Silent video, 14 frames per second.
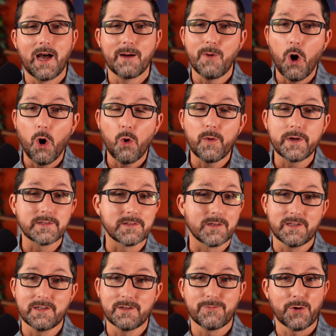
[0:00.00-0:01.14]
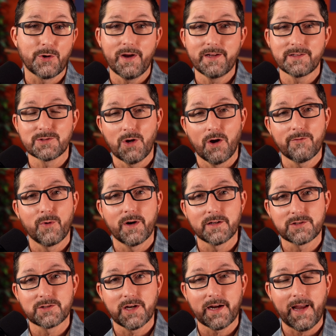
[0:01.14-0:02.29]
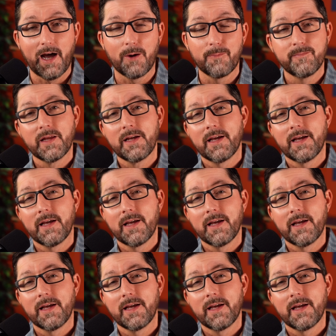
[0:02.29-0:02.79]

I'm always looking for great software to check out,